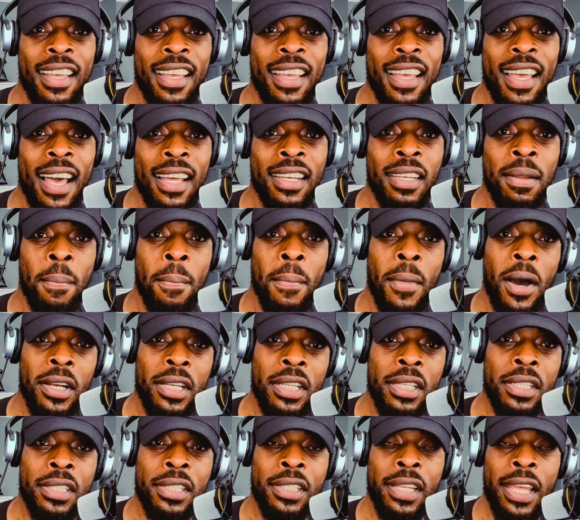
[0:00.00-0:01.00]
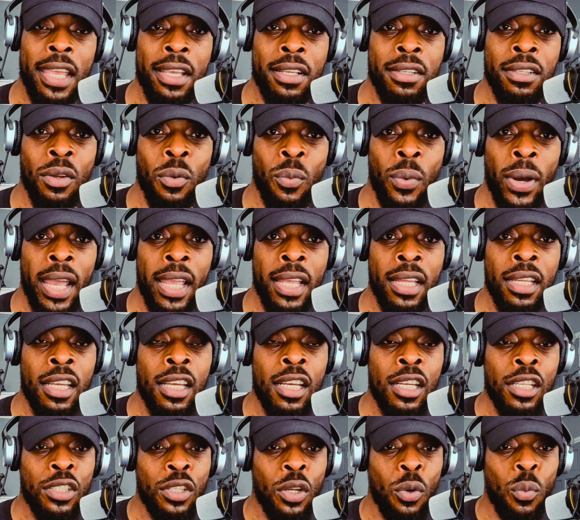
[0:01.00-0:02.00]
and the money is taken away.
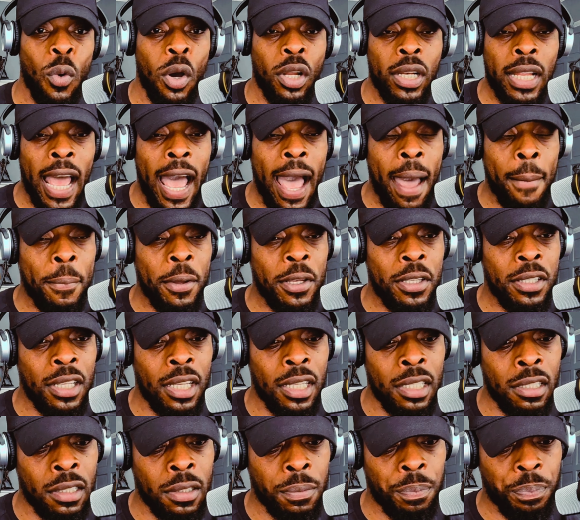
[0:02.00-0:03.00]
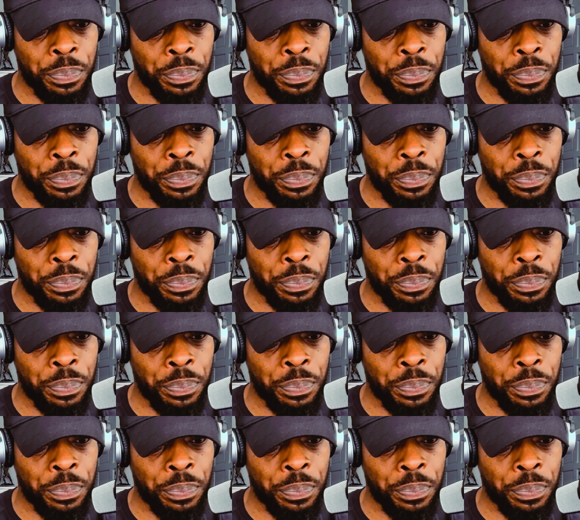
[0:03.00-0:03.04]
So what happens is